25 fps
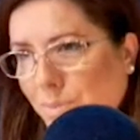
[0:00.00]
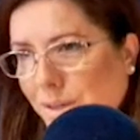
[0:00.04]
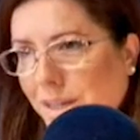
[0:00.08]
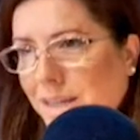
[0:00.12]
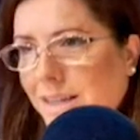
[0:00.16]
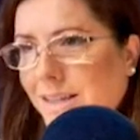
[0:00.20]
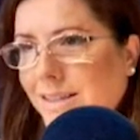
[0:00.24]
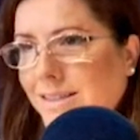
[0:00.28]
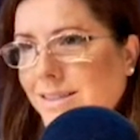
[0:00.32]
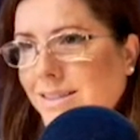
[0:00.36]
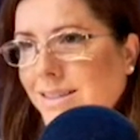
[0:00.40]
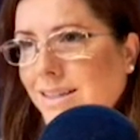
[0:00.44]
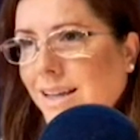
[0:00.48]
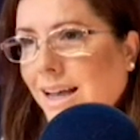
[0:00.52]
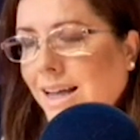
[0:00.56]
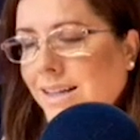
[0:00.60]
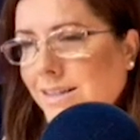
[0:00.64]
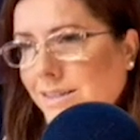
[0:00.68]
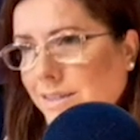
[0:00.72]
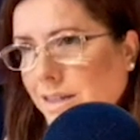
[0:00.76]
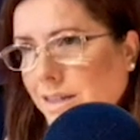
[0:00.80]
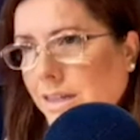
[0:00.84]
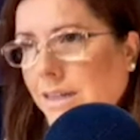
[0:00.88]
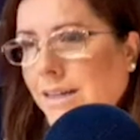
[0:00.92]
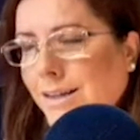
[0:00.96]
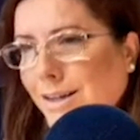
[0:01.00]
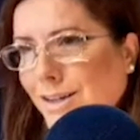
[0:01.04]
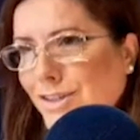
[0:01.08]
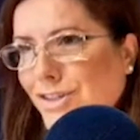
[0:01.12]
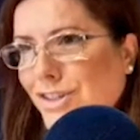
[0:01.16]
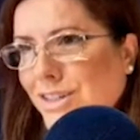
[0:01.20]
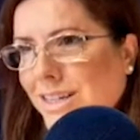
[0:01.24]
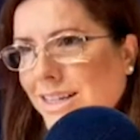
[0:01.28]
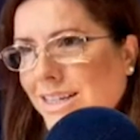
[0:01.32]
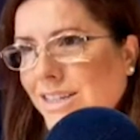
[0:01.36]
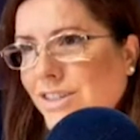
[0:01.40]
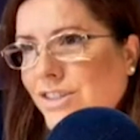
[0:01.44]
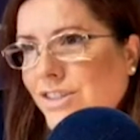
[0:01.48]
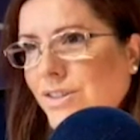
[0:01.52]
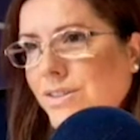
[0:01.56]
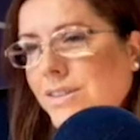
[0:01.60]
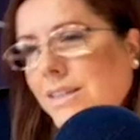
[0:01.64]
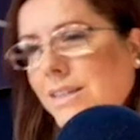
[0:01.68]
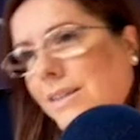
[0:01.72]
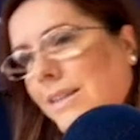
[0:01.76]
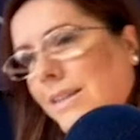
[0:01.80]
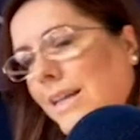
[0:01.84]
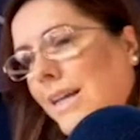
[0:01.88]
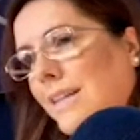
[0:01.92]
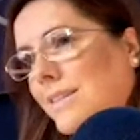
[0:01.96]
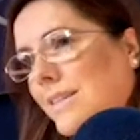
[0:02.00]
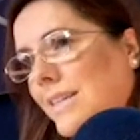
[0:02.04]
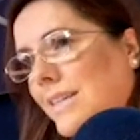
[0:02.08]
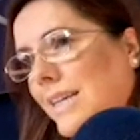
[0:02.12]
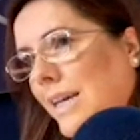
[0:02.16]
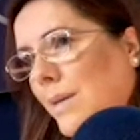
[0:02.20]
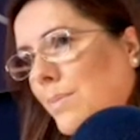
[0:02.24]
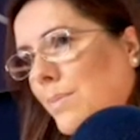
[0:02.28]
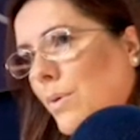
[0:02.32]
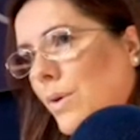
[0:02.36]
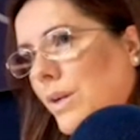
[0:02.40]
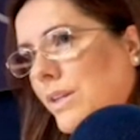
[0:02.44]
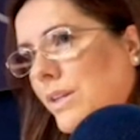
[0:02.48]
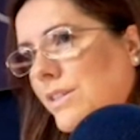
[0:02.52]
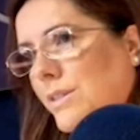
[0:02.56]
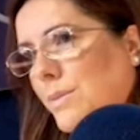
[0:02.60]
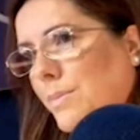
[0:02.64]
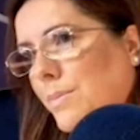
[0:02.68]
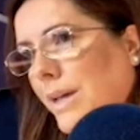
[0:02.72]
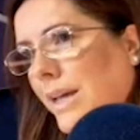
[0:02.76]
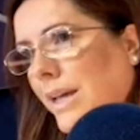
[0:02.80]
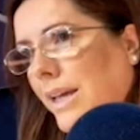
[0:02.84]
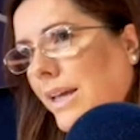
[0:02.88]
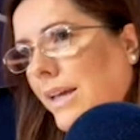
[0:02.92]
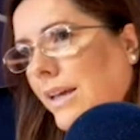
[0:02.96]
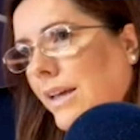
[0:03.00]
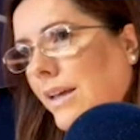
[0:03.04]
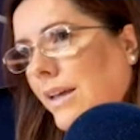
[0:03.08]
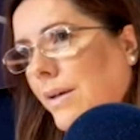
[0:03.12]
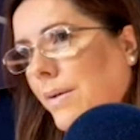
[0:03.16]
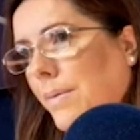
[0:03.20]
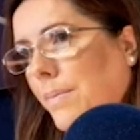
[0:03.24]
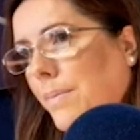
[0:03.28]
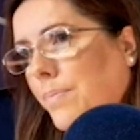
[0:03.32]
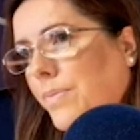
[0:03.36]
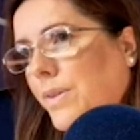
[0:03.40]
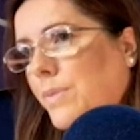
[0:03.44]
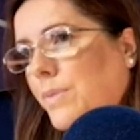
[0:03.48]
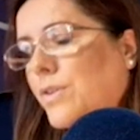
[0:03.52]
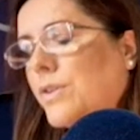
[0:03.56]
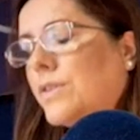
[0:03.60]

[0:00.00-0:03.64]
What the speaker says: obese has psychological issues, and that's a key point to make.